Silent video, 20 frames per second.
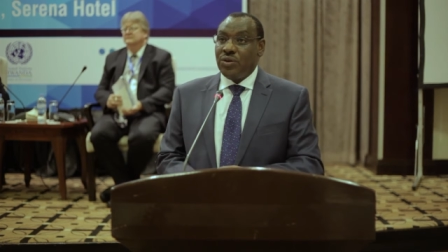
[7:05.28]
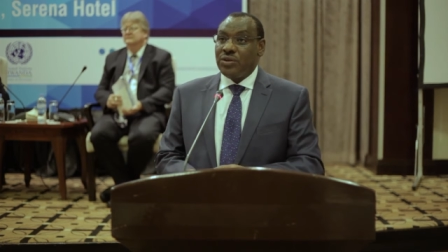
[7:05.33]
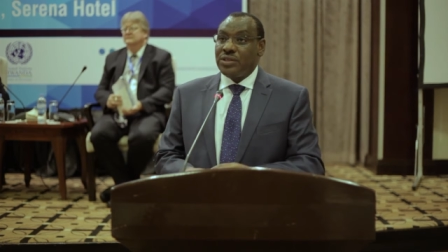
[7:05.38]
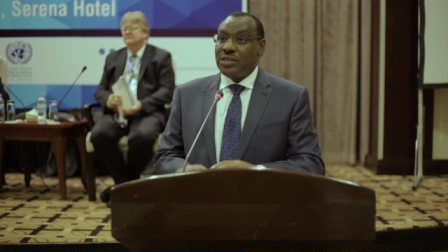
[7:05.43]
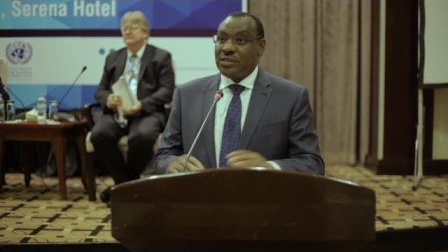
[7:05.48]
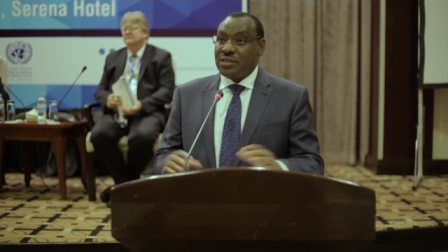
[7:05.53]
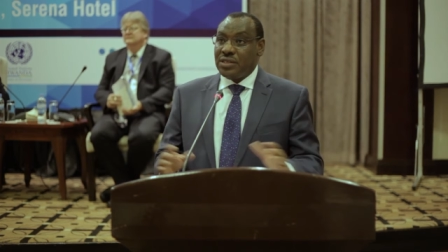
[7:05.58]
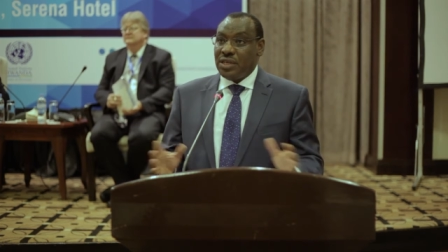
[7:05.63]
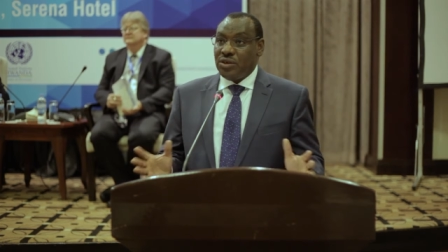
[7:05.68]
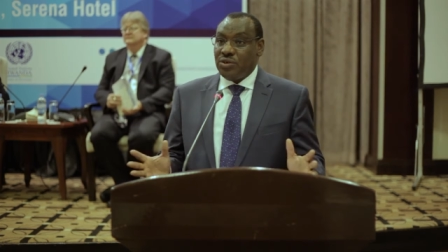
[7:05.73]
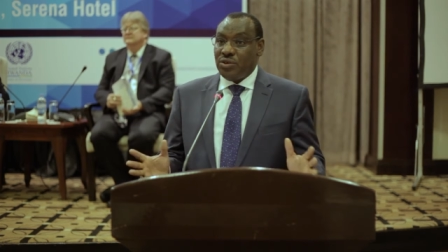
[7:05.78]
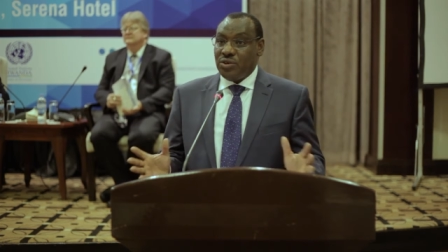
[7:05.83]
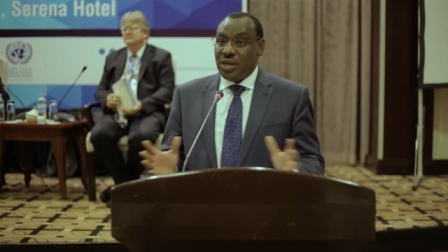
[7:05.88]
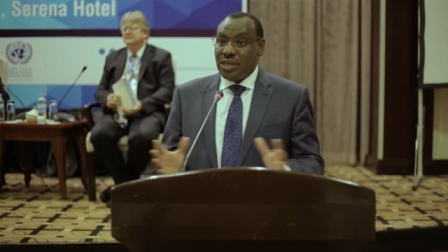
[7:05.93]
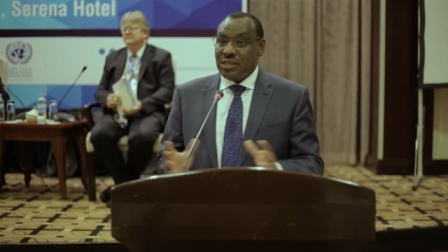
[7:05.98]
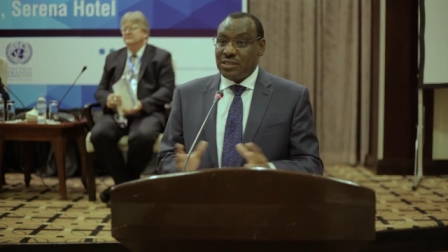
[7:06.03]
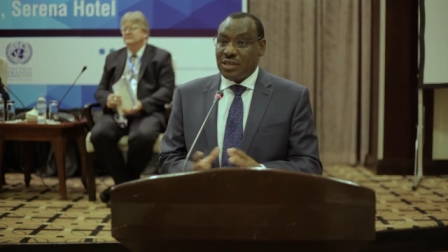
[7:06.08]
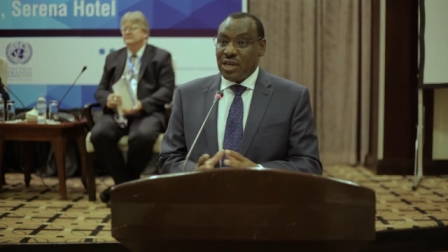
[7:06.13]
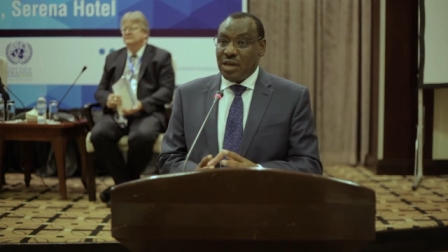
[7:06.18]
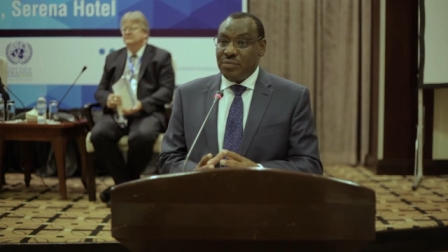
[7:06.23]
all the
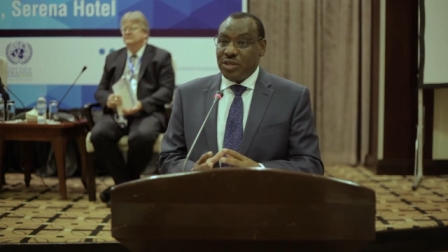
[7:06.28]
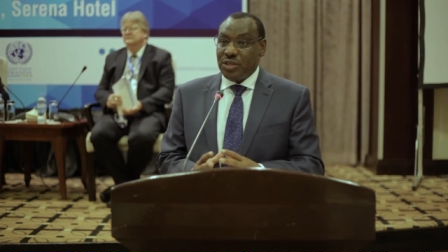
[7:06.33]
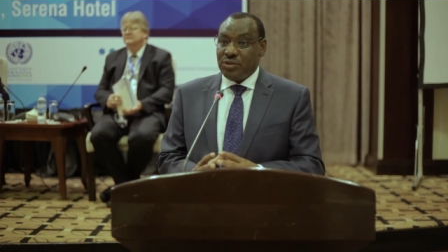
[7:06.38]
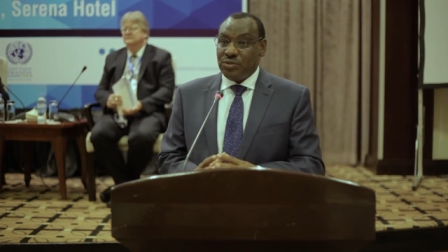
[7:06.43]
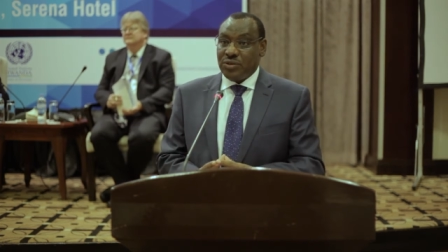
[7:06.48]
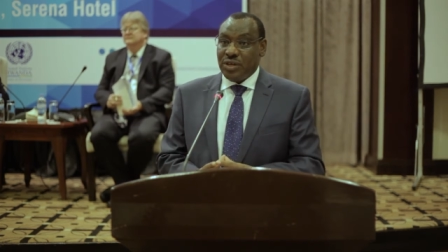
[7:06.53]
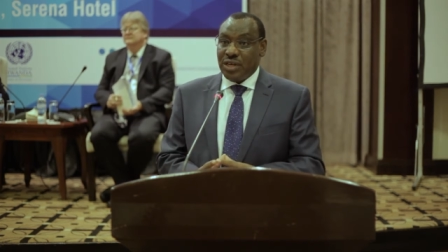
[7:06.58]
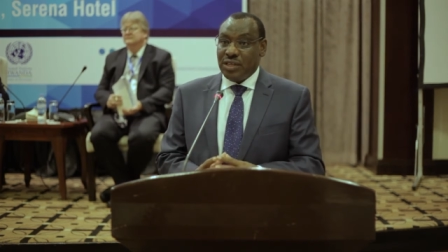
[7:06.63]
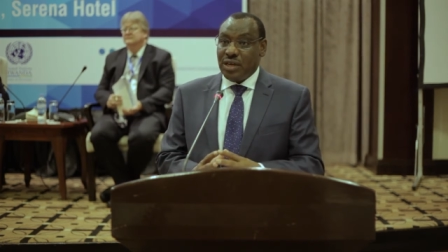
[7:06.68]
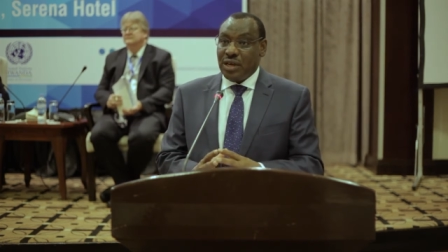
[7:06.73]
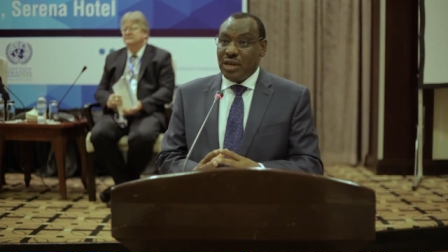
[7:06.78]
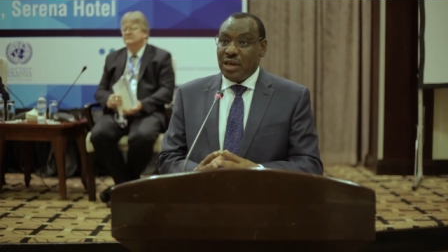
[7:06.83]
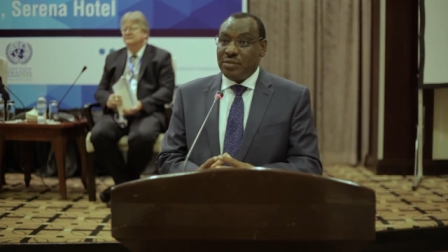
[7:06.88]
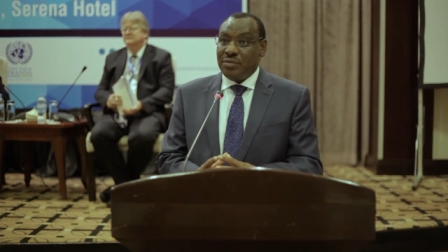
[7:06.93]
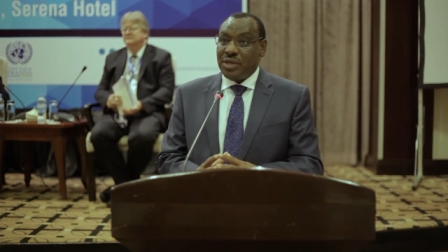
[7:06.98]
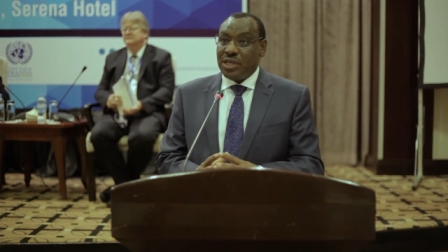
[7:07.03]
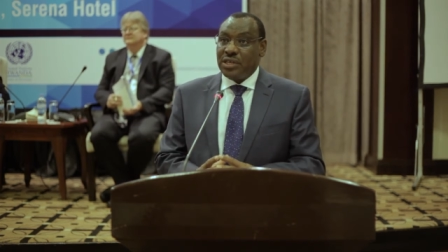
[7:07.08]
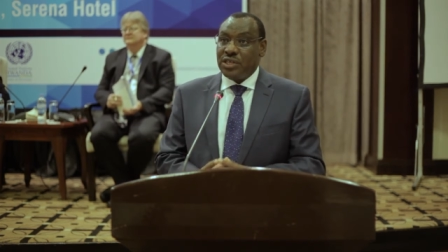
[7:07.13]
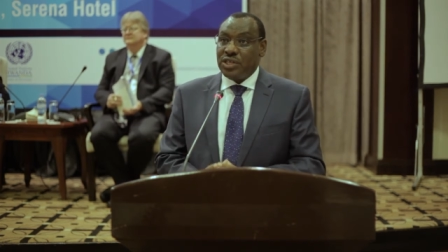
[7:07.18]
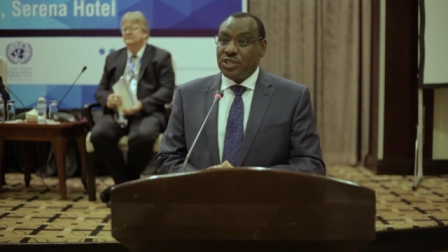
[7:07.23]
stakeholders coming together
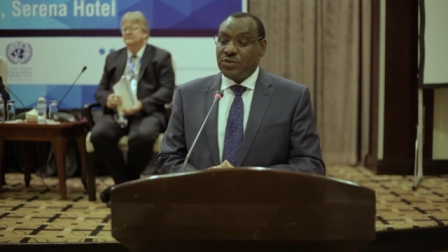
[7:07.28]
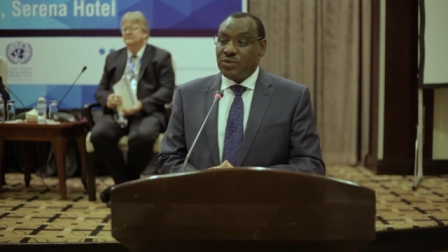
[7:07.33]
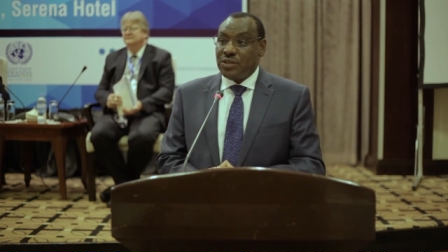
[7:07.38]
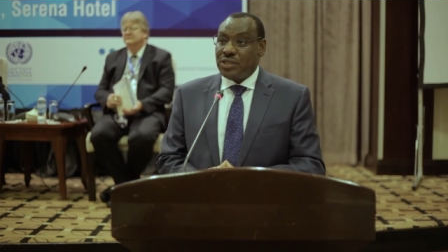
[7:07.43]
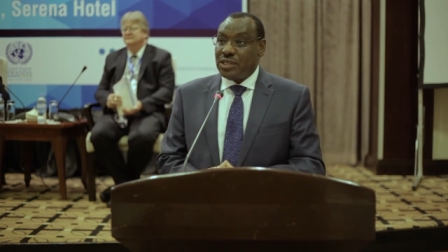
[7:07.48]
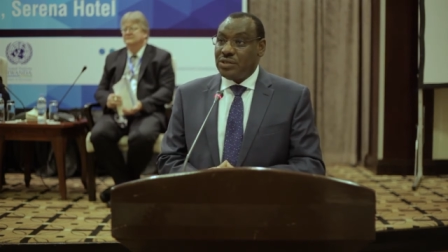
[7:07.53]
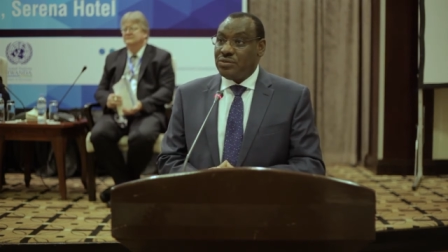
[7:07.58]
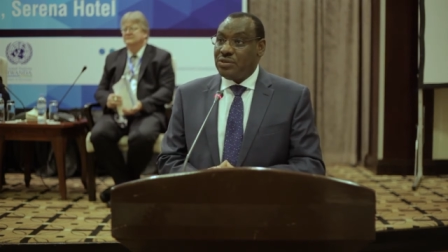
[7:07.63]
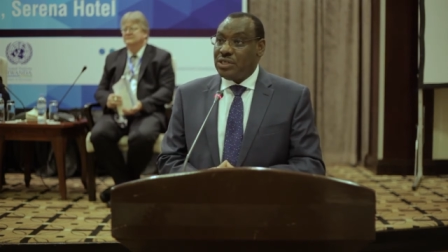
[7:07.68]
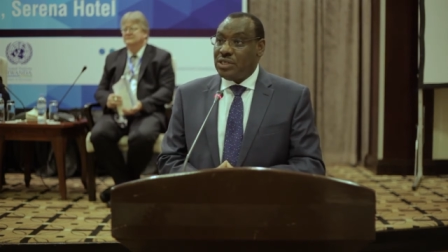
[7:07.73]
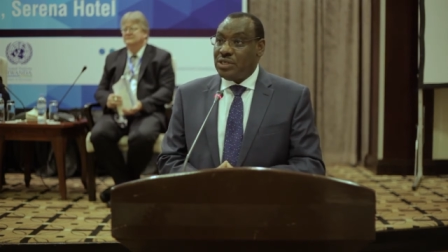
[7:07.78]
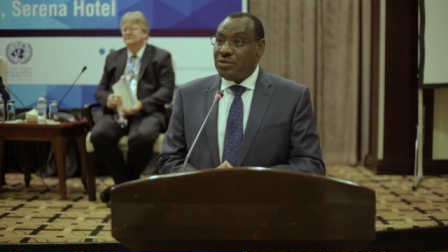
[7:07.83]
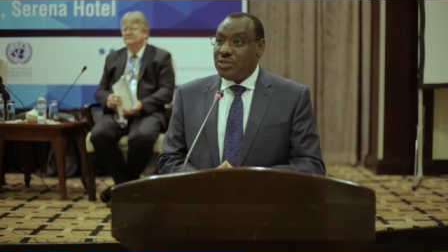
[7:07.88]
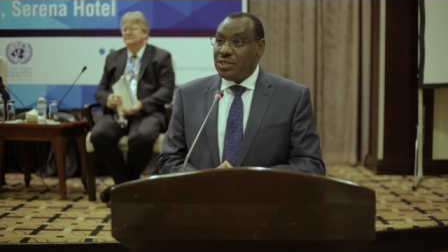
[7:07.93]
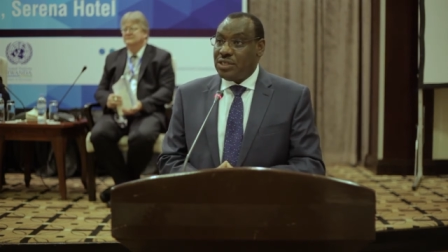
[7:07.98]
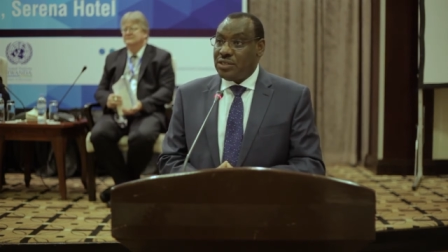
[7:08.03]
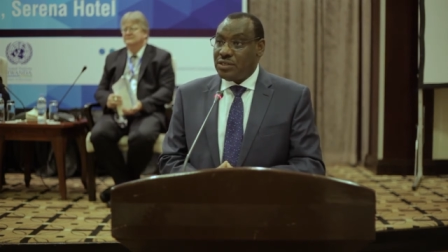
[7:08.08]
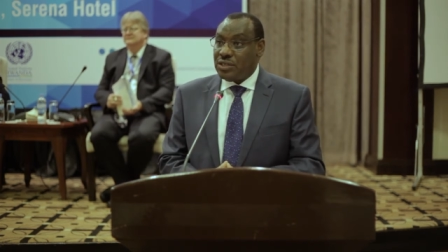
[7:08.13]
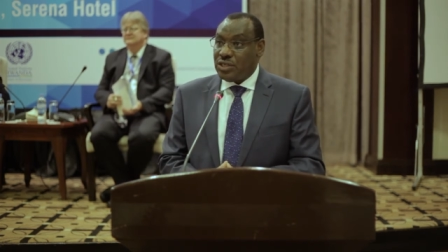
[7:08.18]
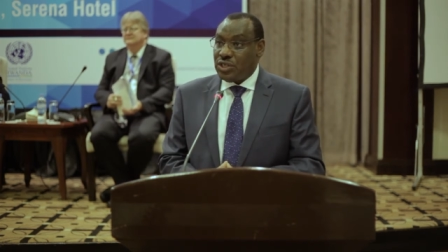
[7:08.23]
and making sure that we deal
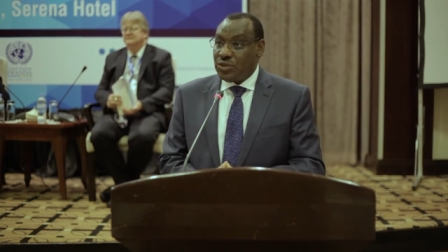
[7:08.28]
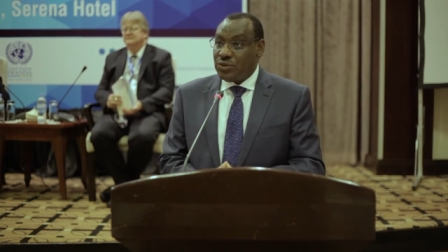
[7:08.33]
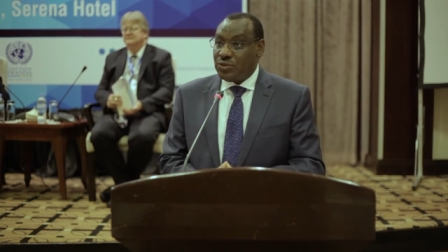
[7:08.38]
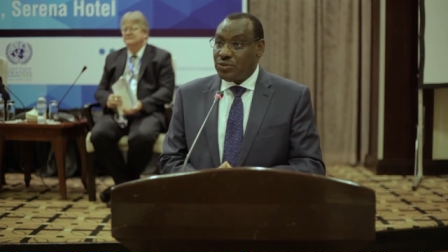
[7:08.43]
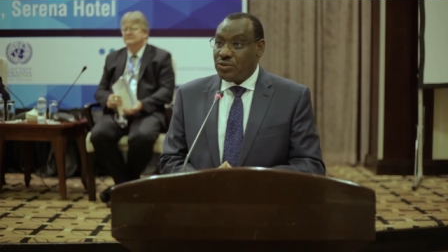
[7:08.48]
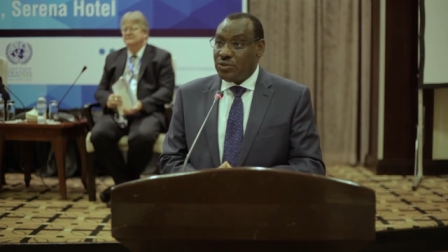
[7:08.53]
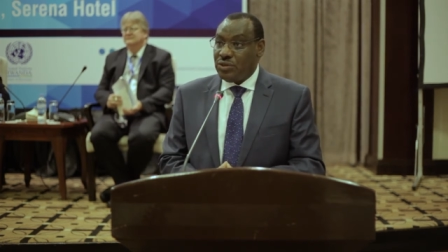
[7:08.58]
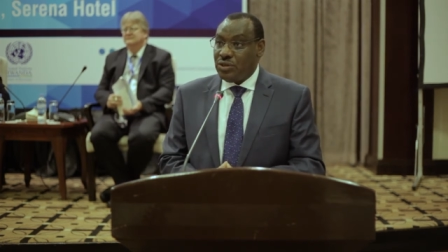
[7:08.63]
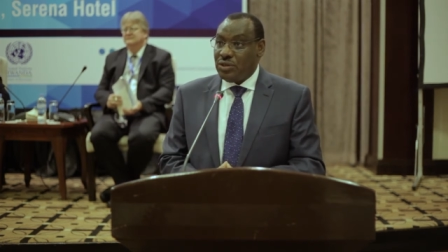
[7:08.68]
with this issue.